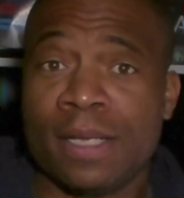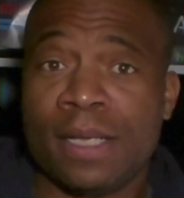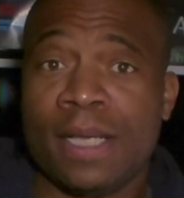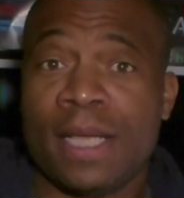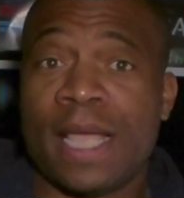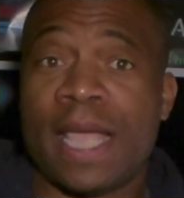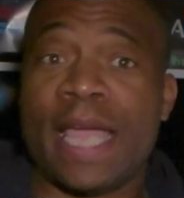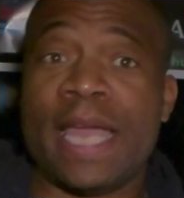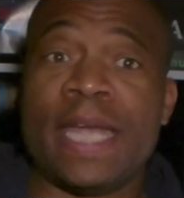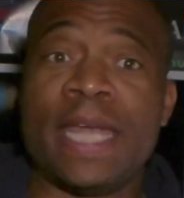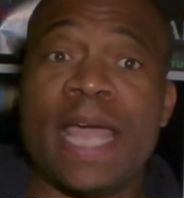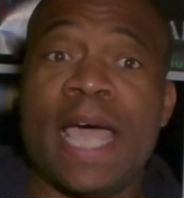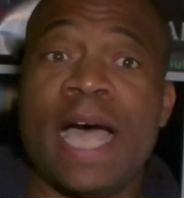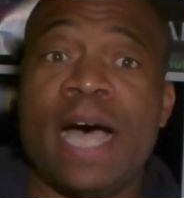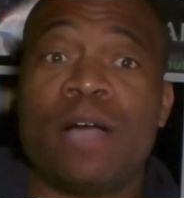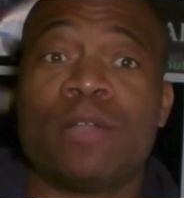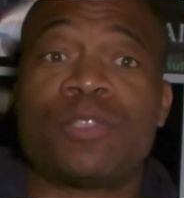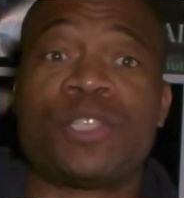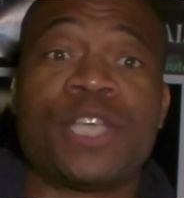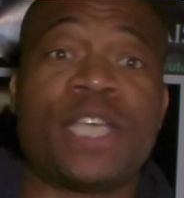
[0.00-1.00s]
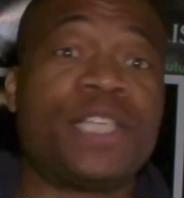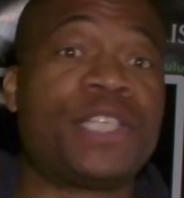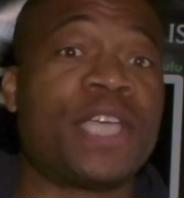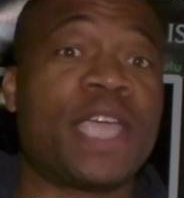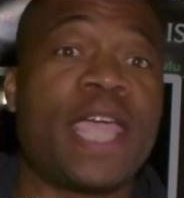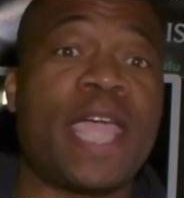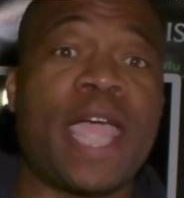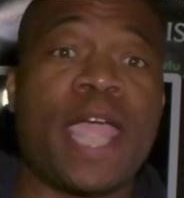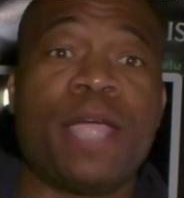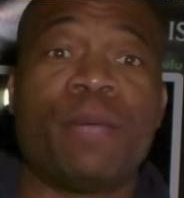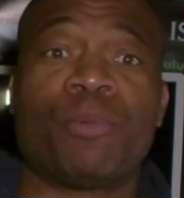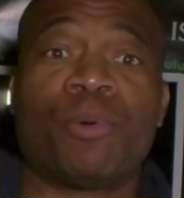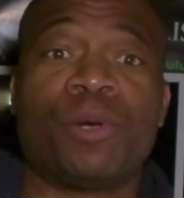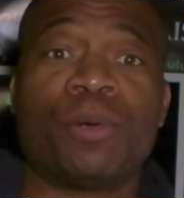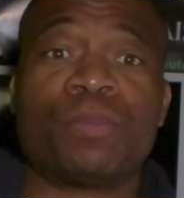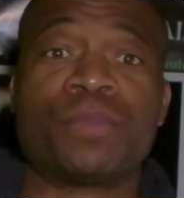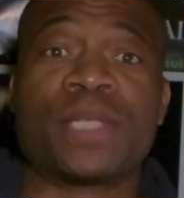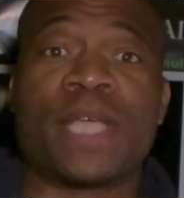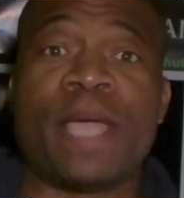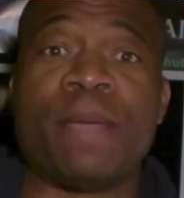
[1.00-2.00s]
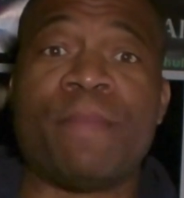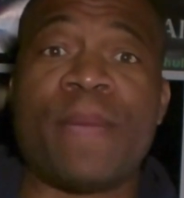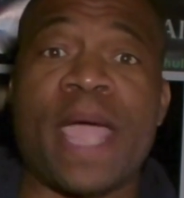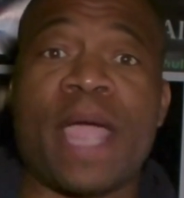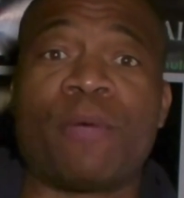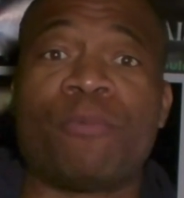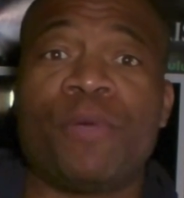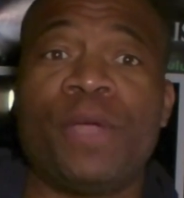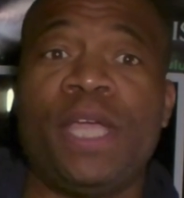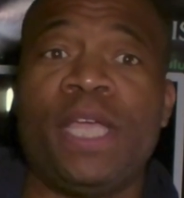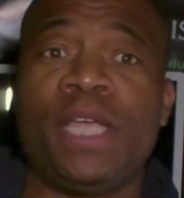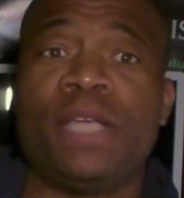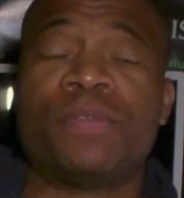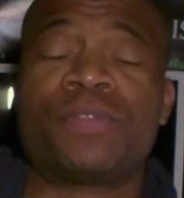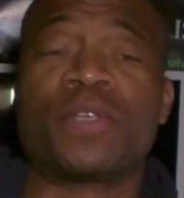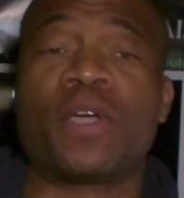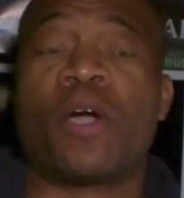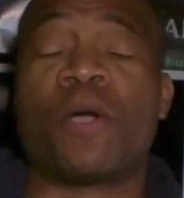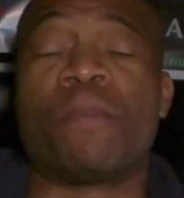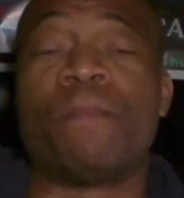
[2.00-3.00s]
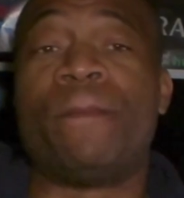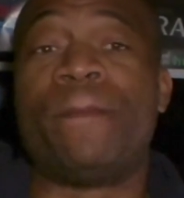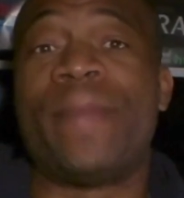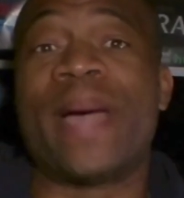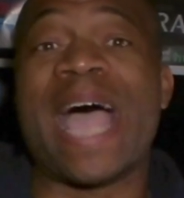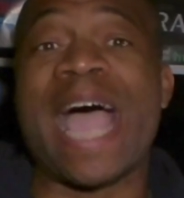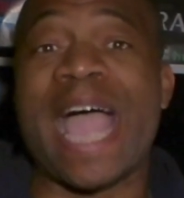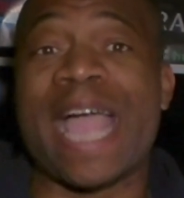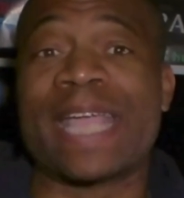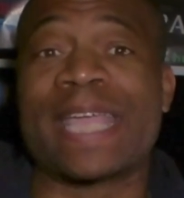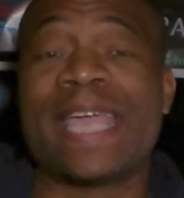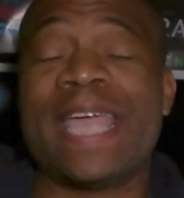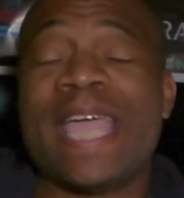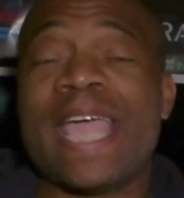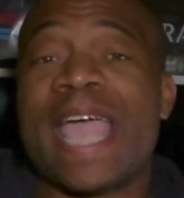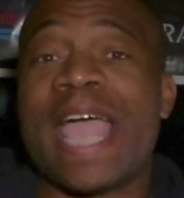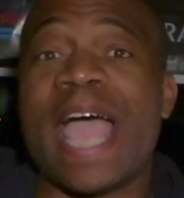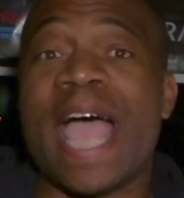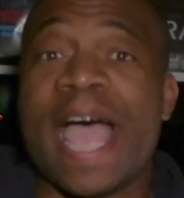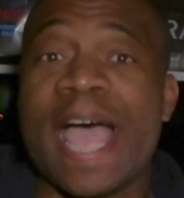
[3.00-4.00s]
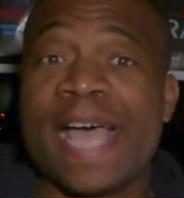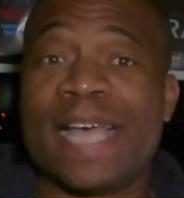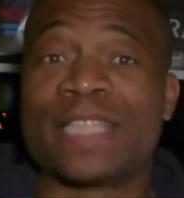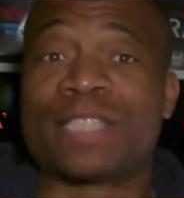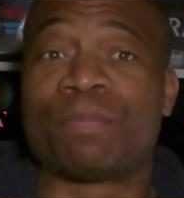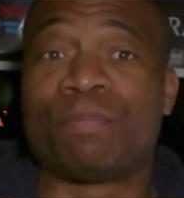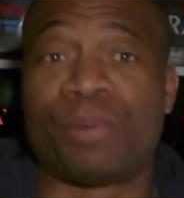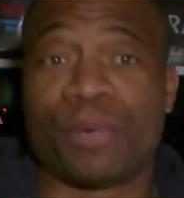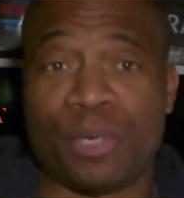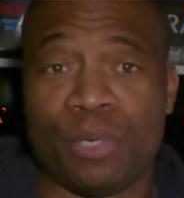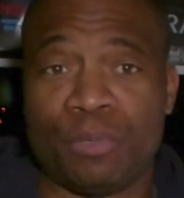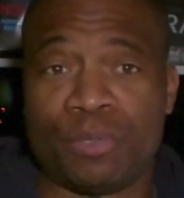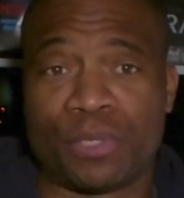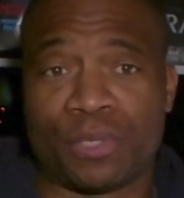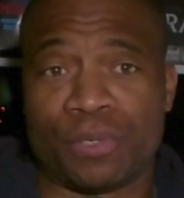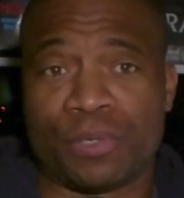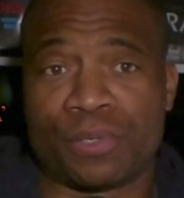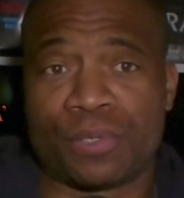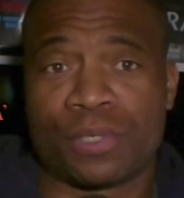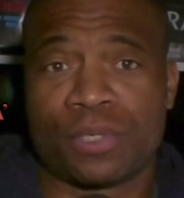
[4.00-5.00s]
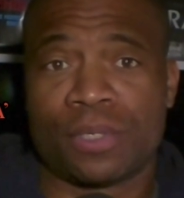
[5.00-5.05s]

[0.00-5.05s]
and now J.J. Abrams and Matt Reeves are back as producers.